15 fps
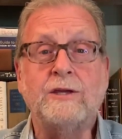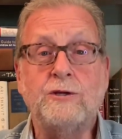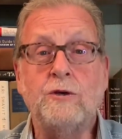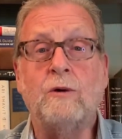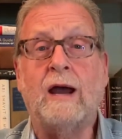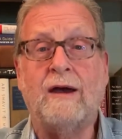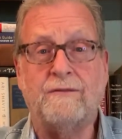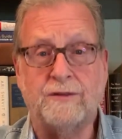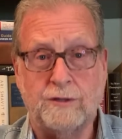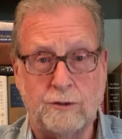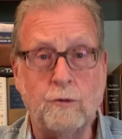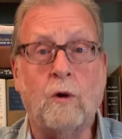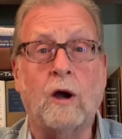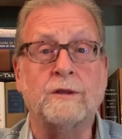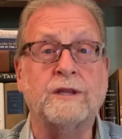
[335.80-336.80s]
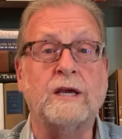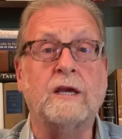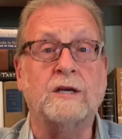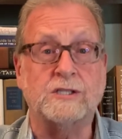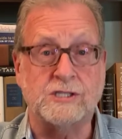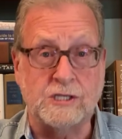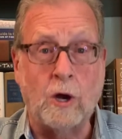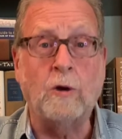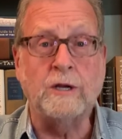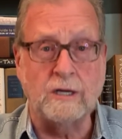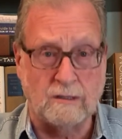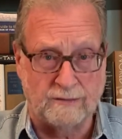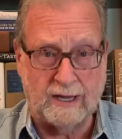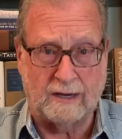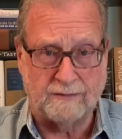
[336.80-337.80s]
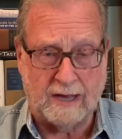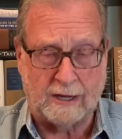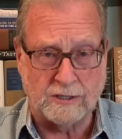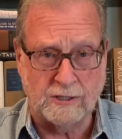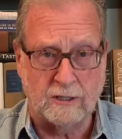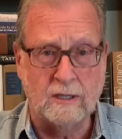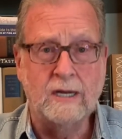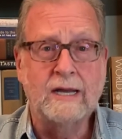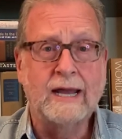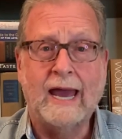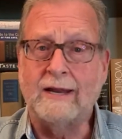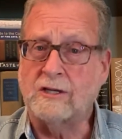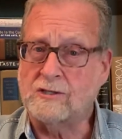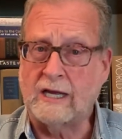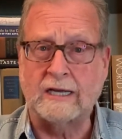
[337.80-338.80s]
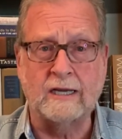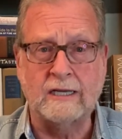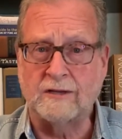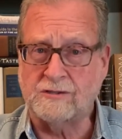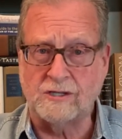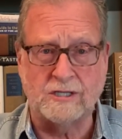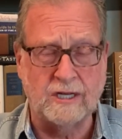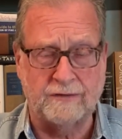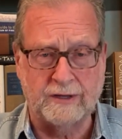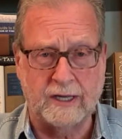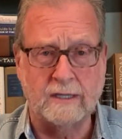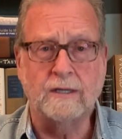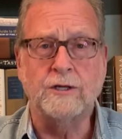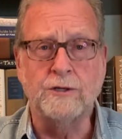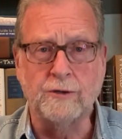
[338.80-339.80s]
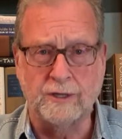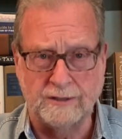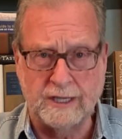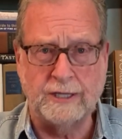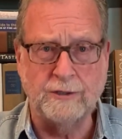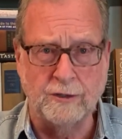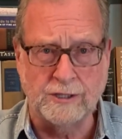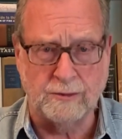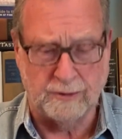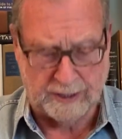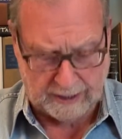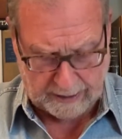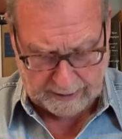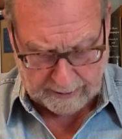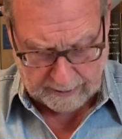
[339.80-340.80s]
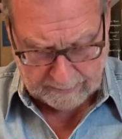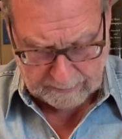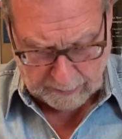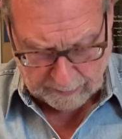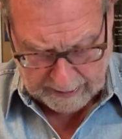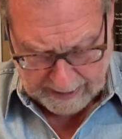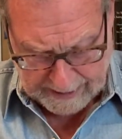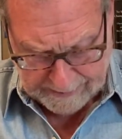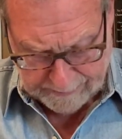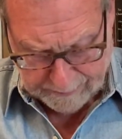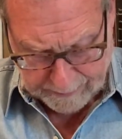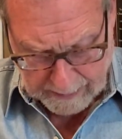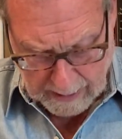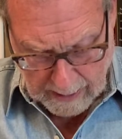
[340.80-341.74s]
You are the custodian of that voucher, and it's like a gift certificate. You can then use it within a year, okay?